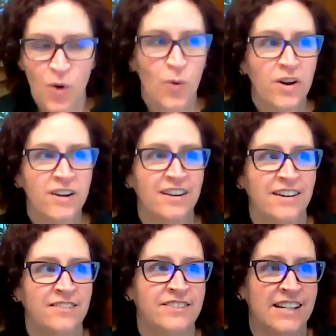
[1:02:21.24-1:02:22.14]

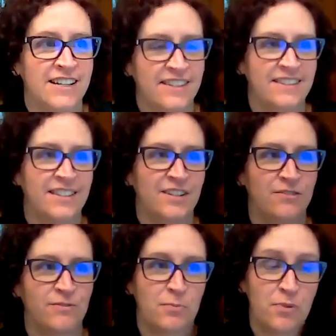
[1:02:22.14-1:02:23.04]
core of
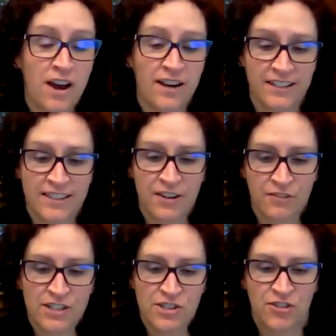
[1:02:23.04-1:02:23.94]
the product, the
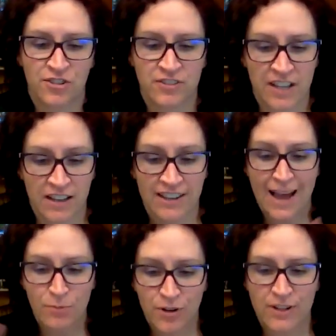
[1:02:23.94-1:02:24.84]
original
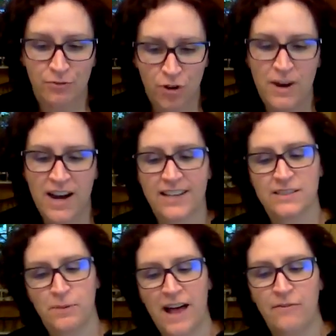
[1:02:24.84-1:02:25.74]
collaborative
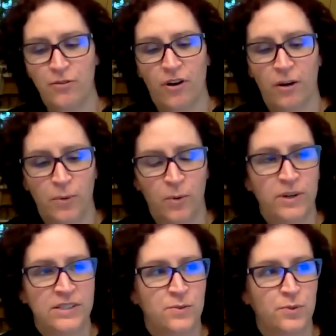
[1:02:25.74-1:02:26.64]
robotics platform
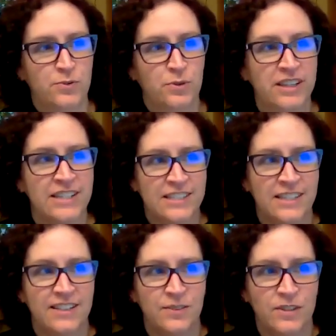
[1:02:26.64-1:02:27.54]
was really
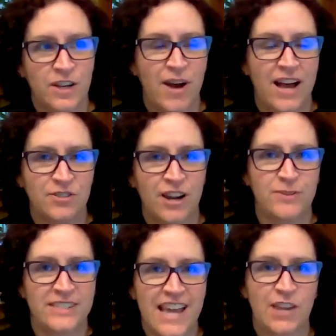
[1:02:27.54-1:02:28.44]
to, as Greg
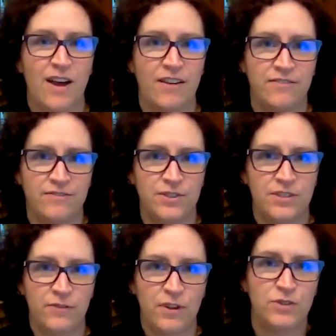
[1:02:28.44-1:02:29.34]
was saying,
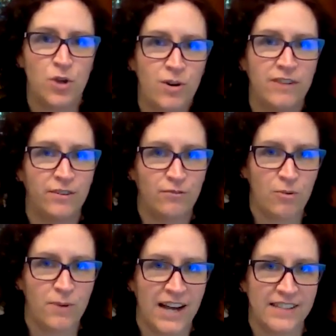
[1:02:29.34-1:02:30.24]
if you have two different
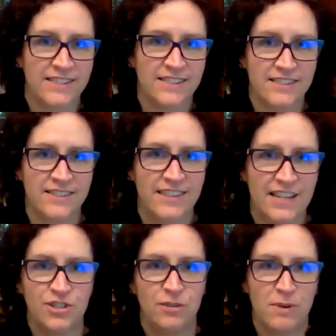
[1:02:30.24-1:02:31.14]
robots,
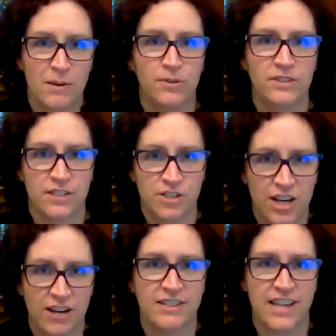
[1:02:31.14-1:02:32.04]
they should be able to
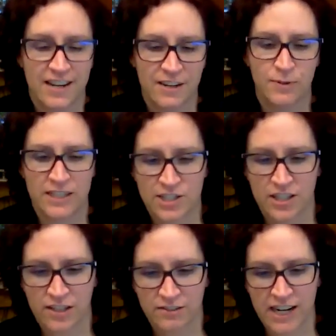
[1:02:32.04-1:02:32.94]
share data with each
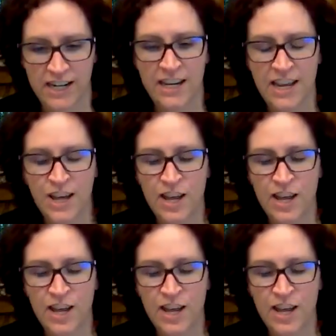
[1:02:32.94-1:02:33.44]
other, right?